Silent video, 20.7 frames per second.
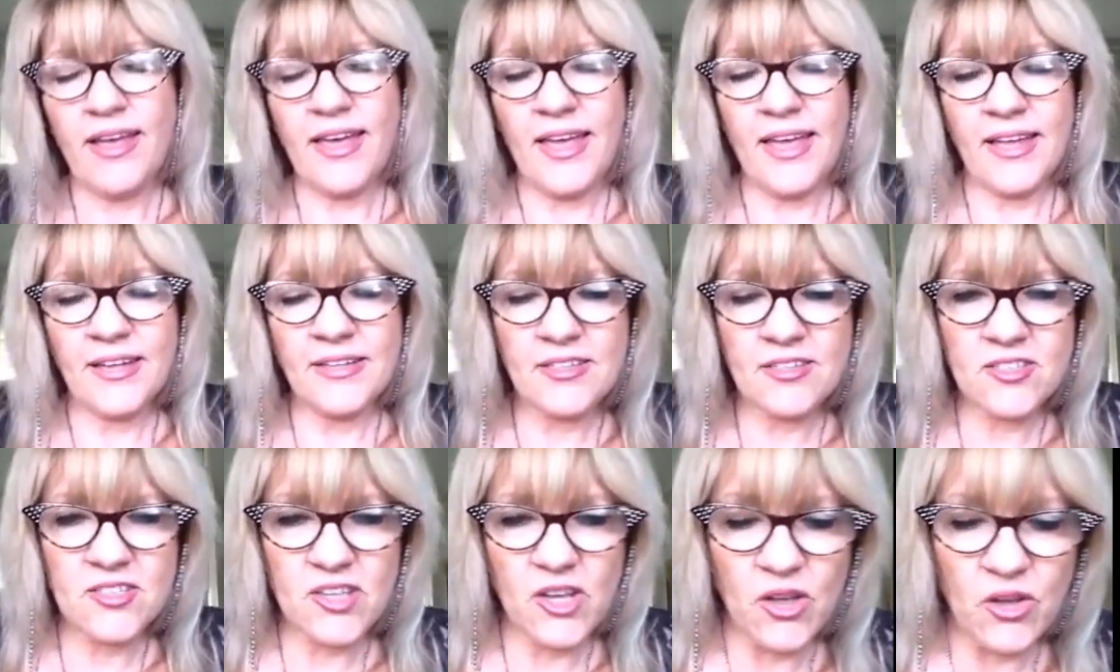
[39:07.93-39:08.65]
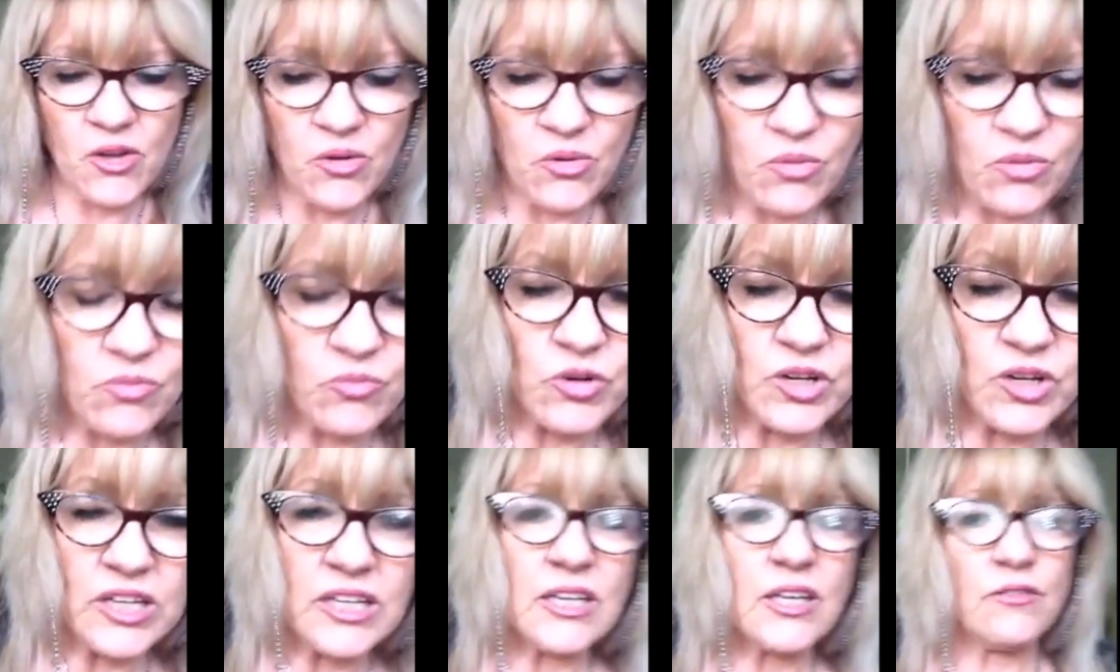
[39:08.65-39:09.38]
And so
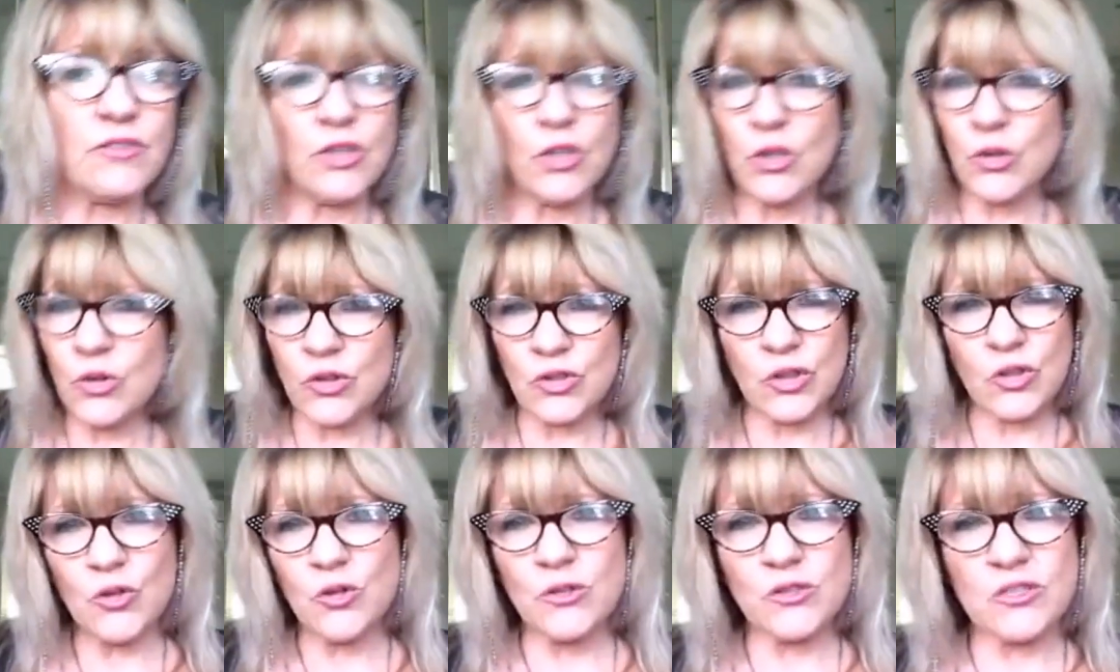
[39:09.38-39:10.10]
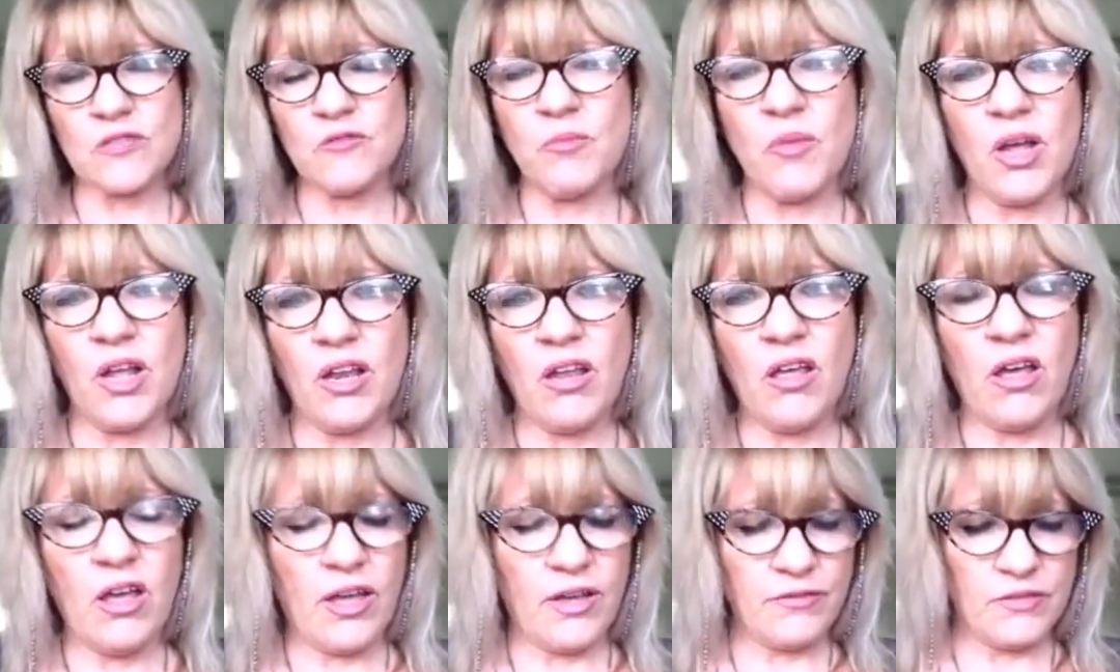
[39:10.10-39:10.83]
really, if you look at the course of my
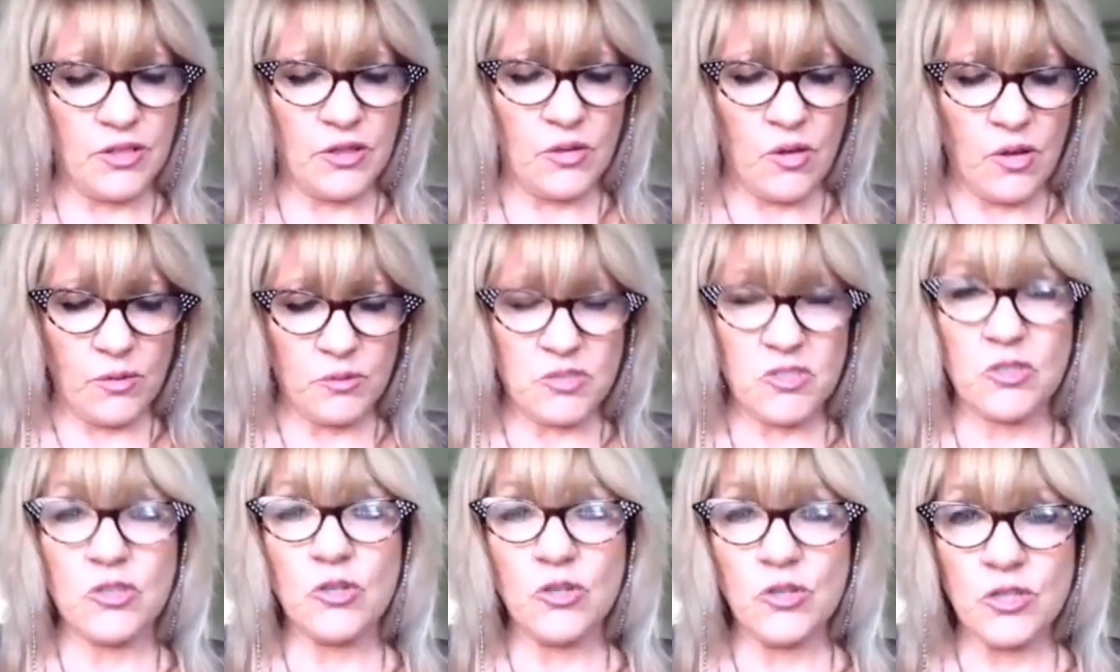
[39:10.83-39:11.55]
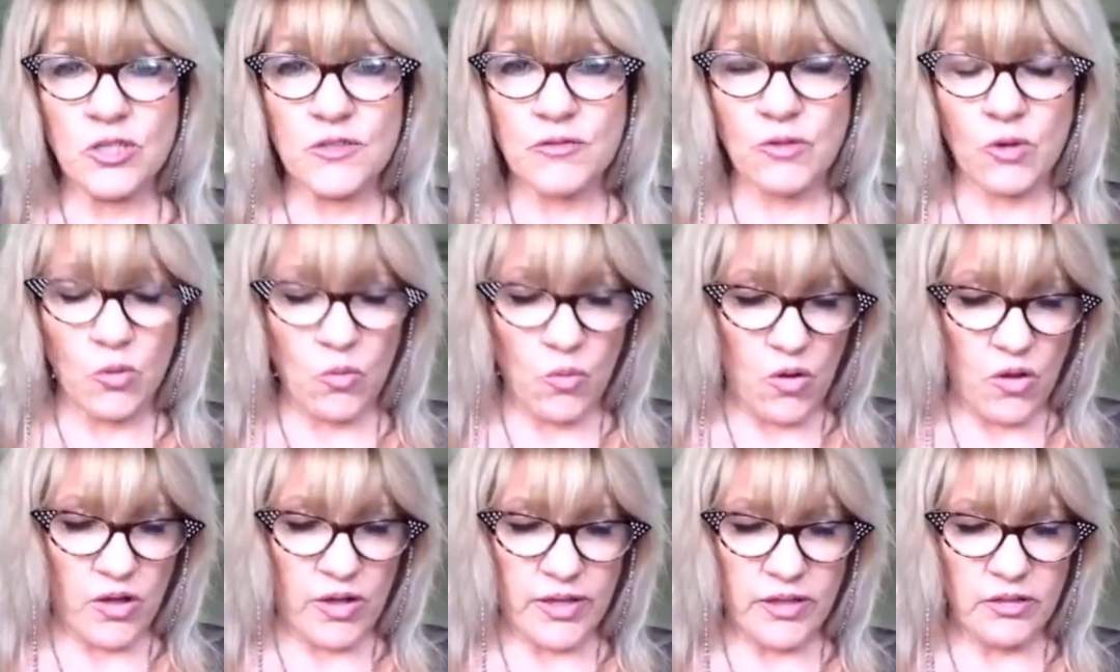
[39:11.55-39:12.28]
life, you know, I was a nurse for a
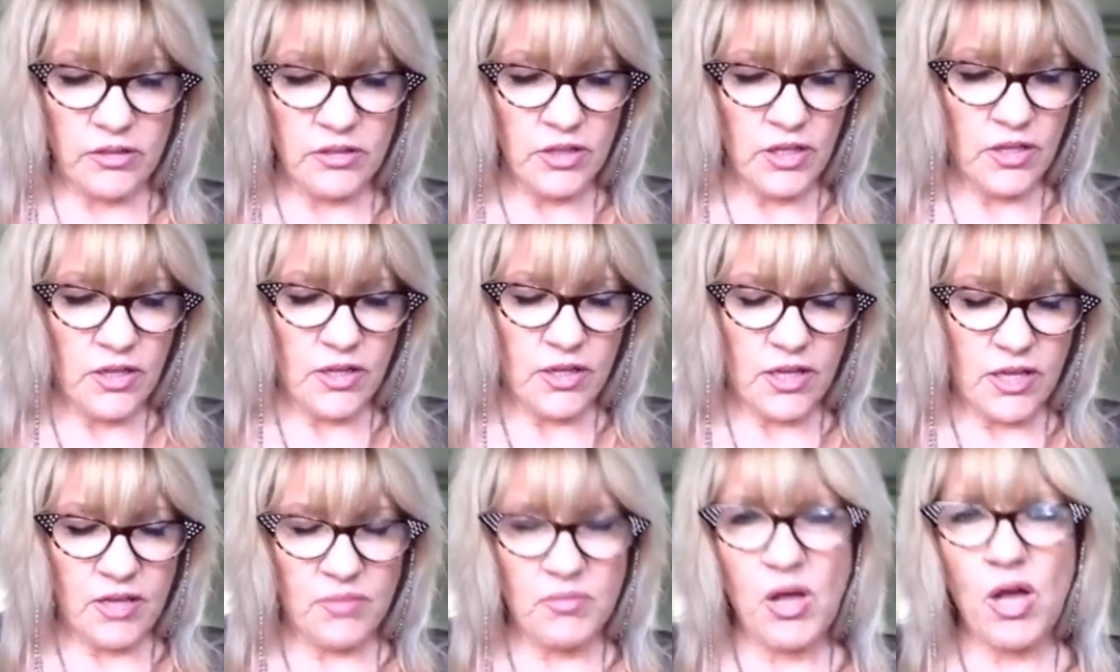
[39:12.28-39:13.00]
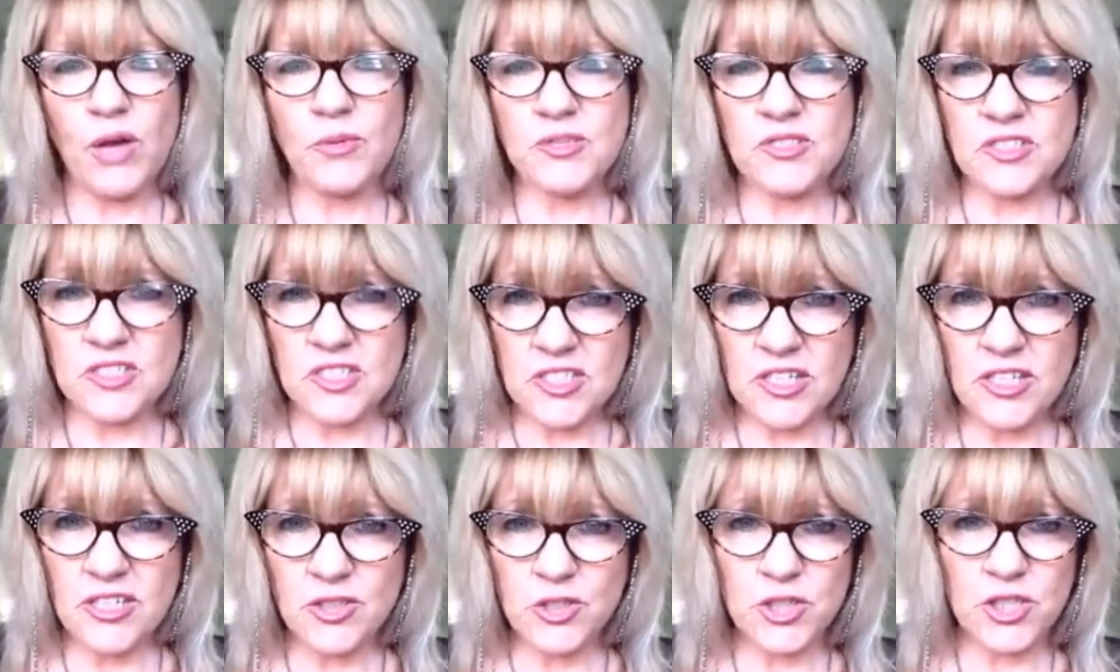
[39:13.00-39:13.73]
while. I was a
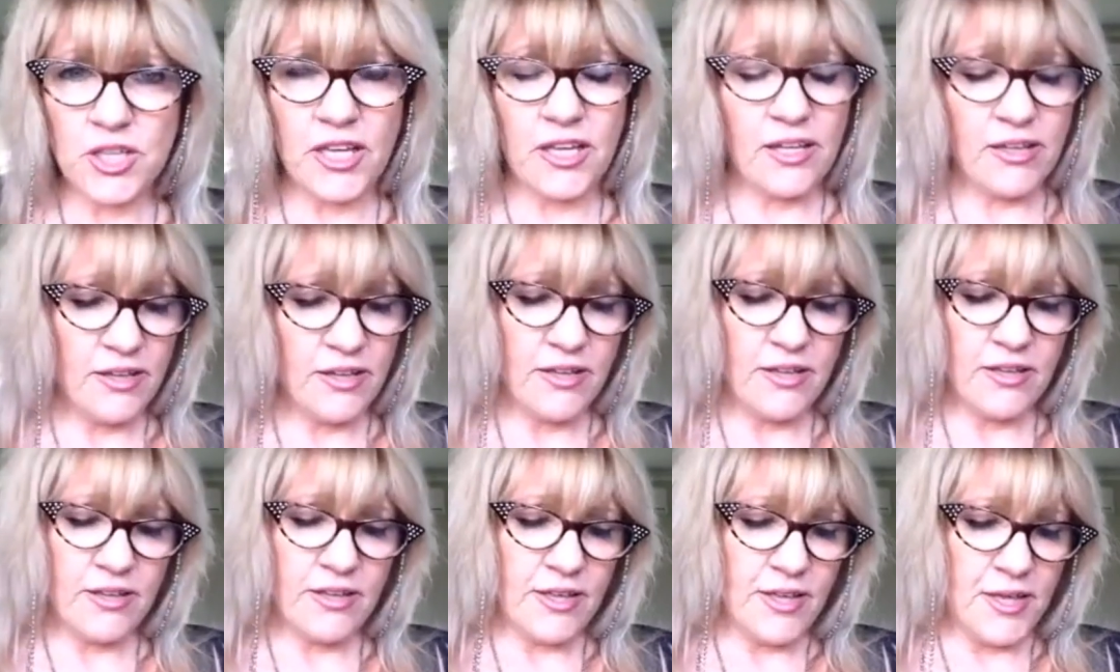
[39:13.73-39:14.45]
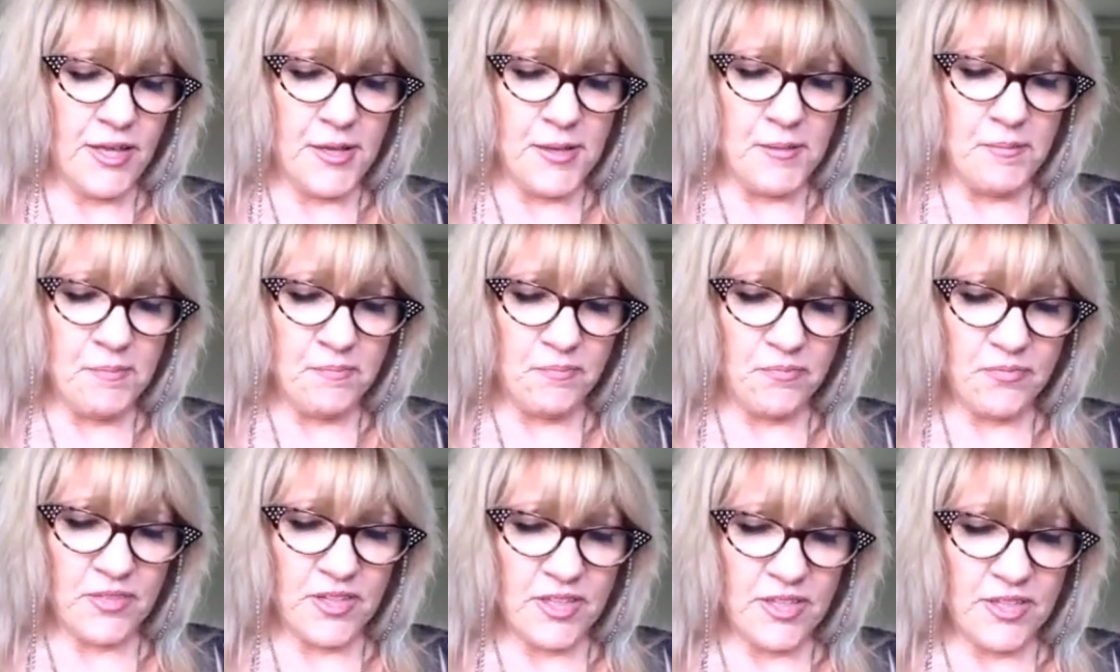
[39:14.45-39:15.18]
teacher.
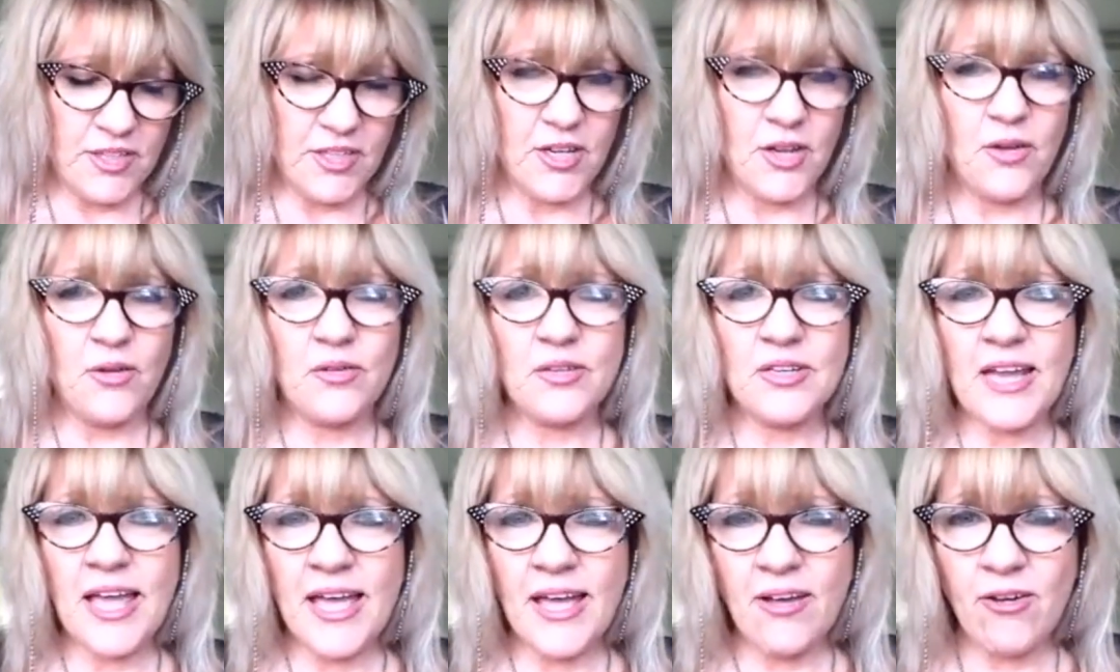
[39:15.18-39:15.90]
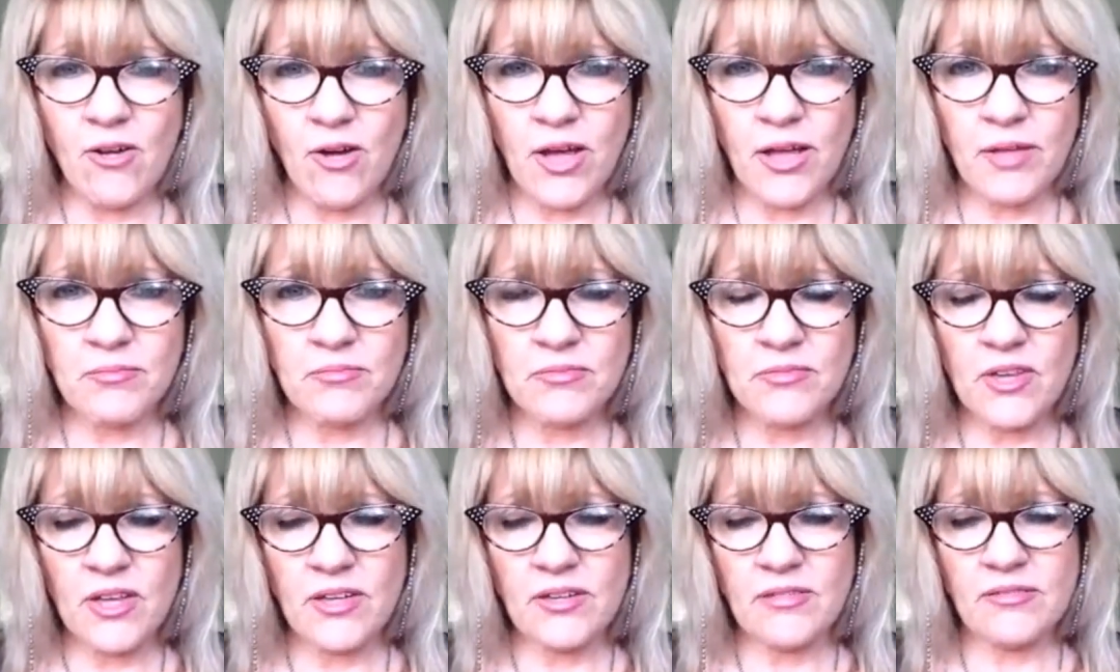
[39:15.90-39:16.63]
You know, now
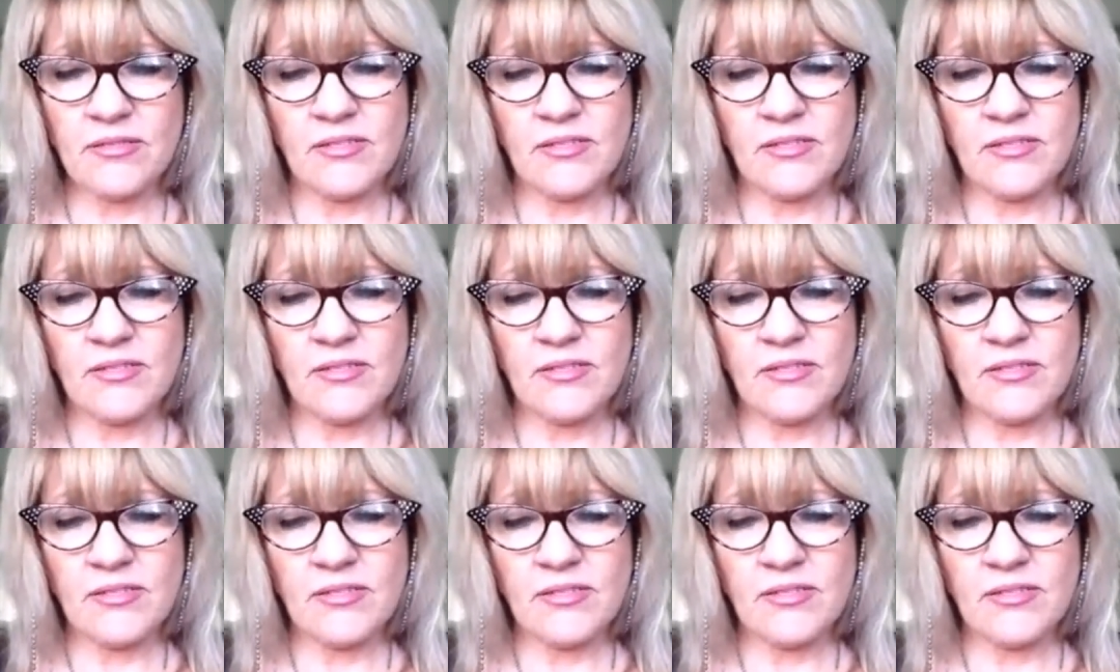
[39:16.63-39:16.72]
I'm